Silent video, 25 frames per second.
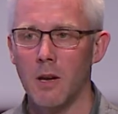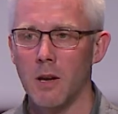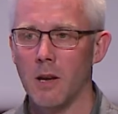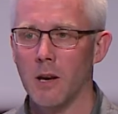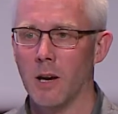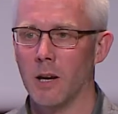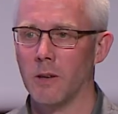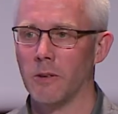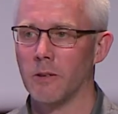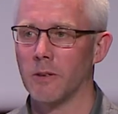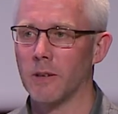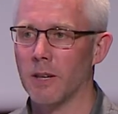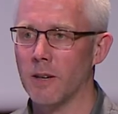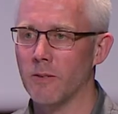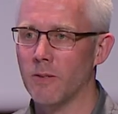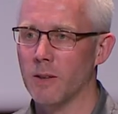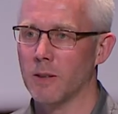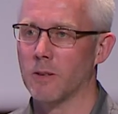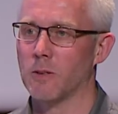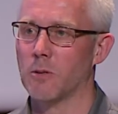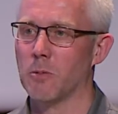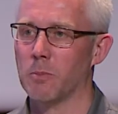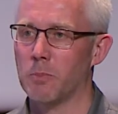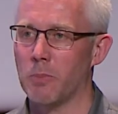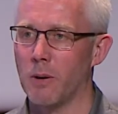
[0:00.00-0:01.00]
and you give it
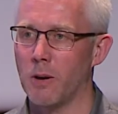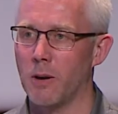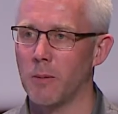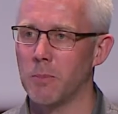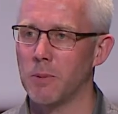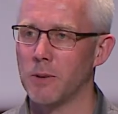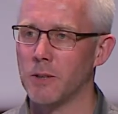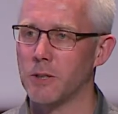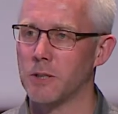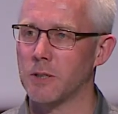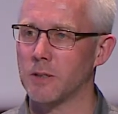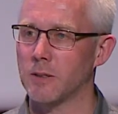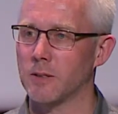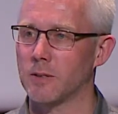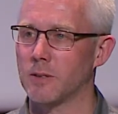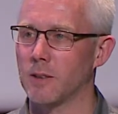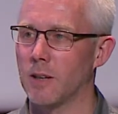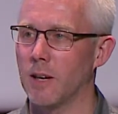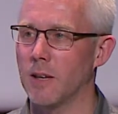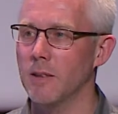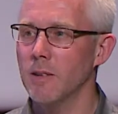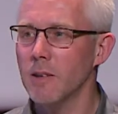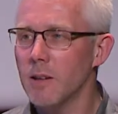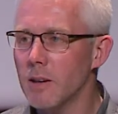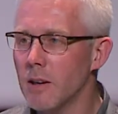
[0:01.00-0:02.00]
to publishers
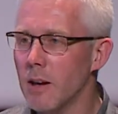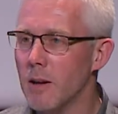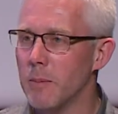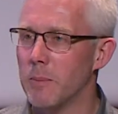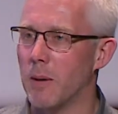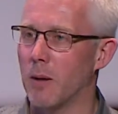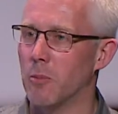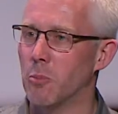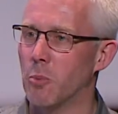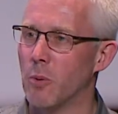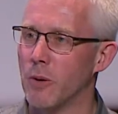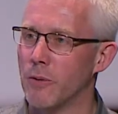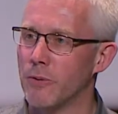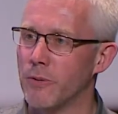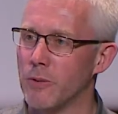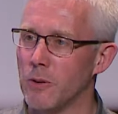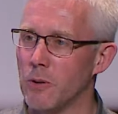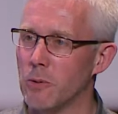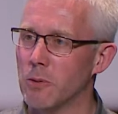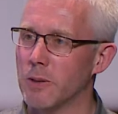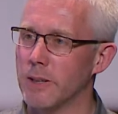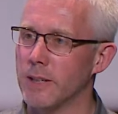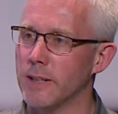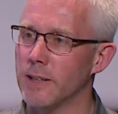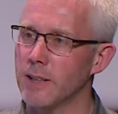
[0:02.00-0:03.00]
and they come up with
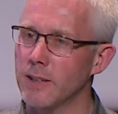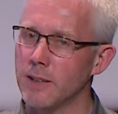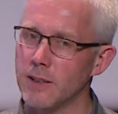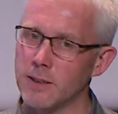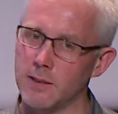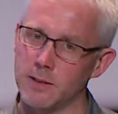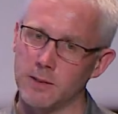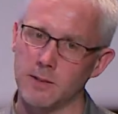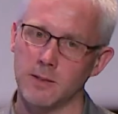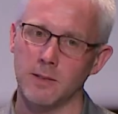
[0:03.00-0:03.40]
new ideas.